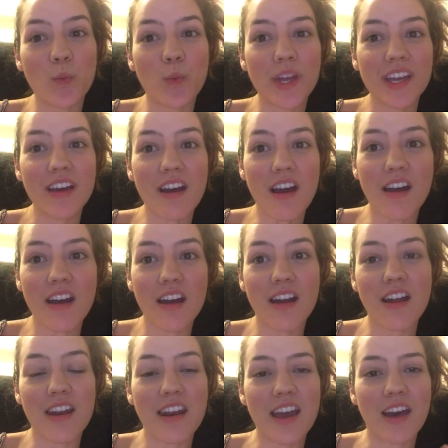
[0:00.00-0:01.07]
We
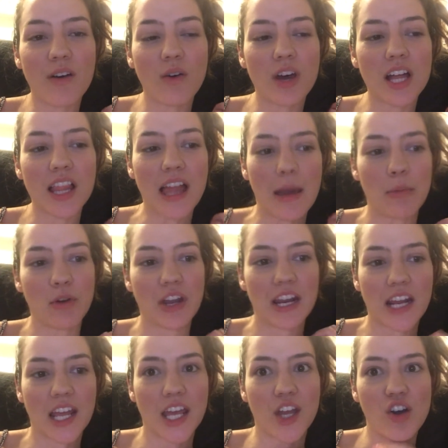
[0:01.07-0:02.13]
are now
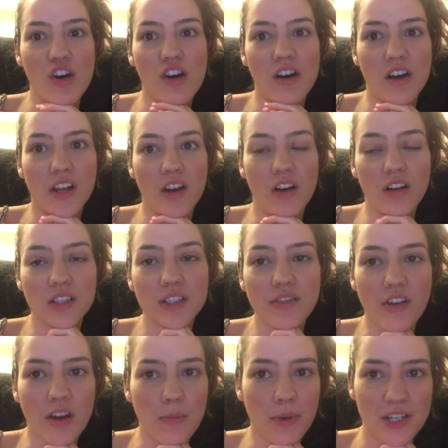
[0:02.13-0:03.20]
collaborating on all
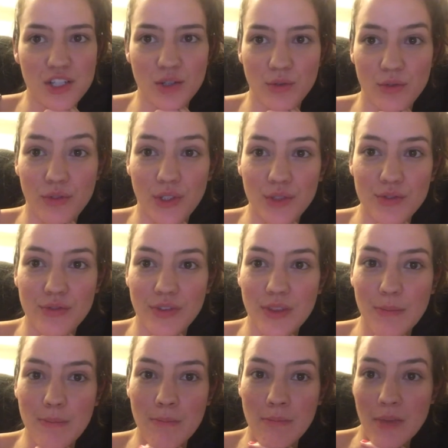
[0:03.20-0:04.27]
of our budget reviews for
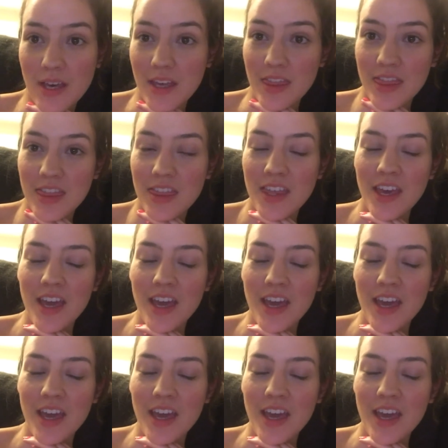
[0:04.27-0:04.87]
the month.